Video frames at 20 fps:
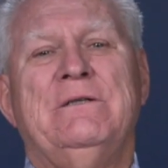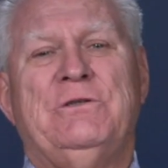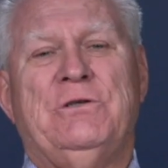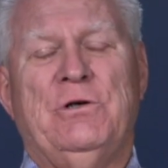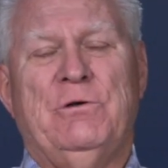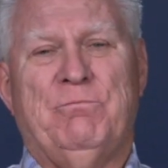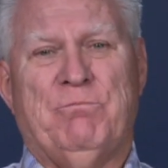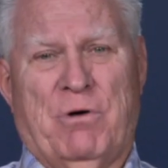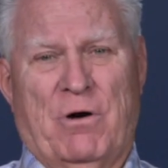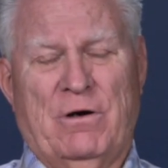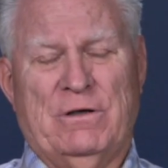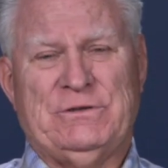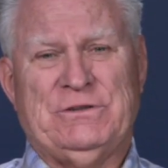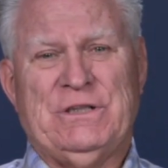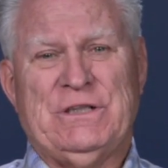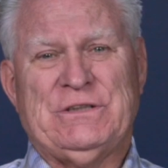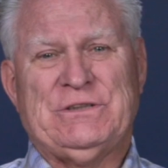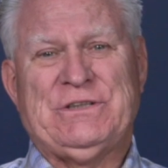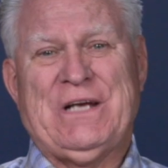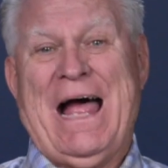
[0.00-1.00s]
to
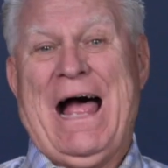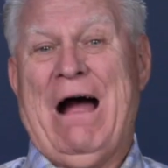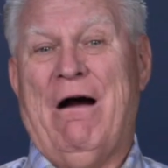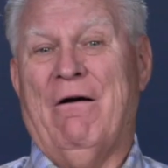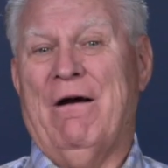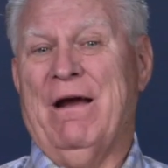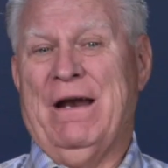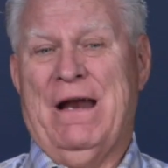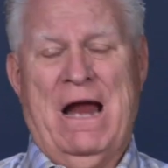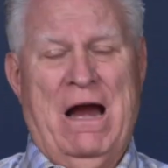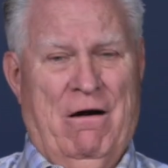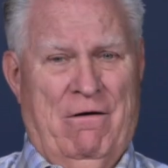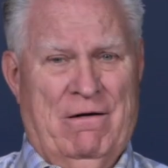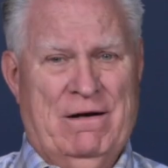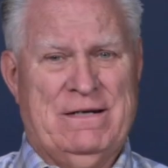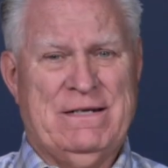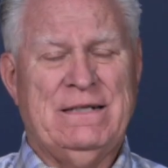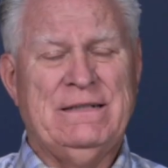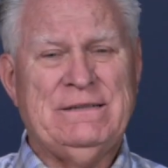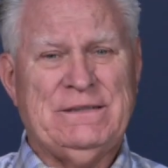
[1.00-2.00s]
purchase our
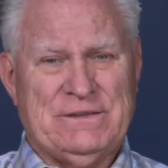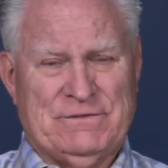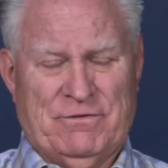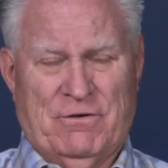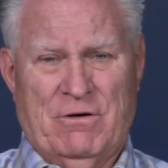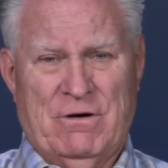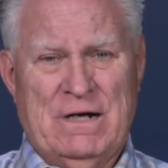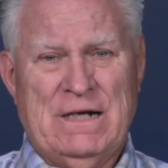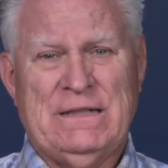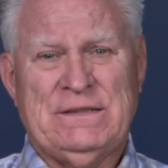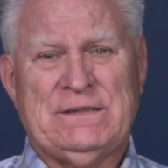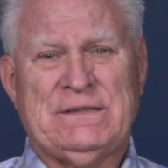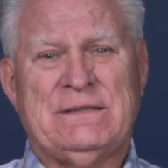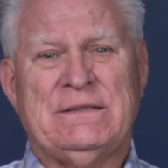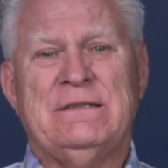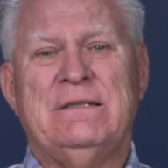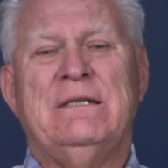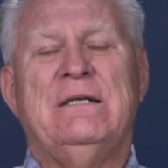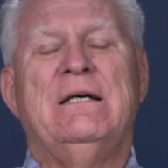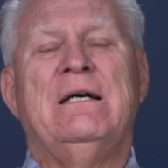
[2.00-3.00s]
inheritance for
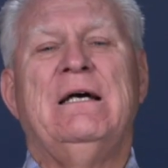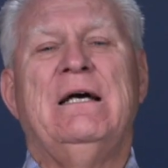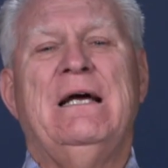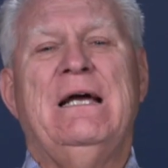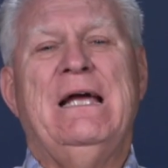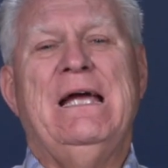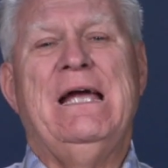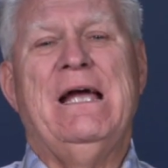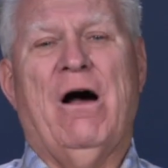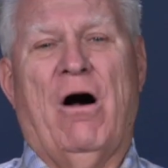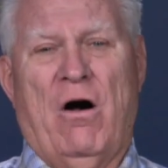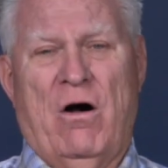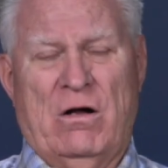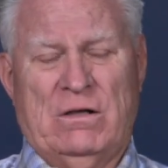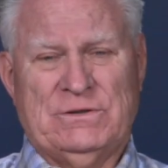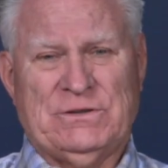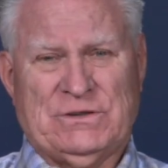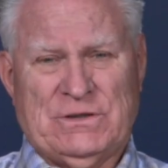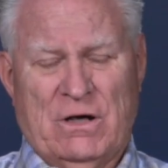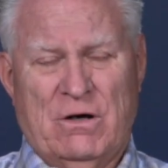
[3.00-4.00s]
us, he
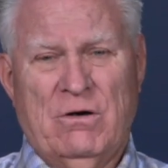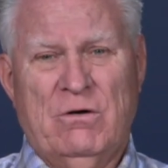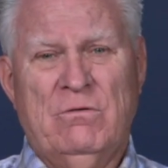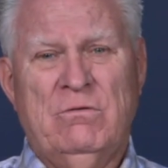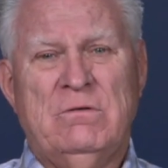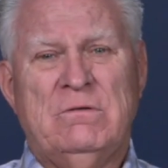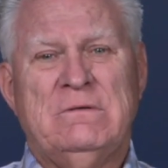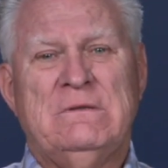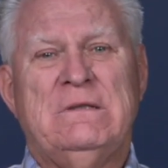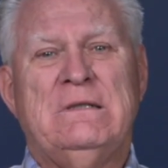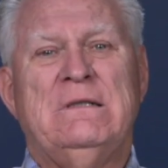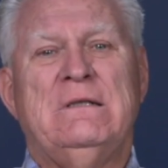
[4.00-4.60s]
also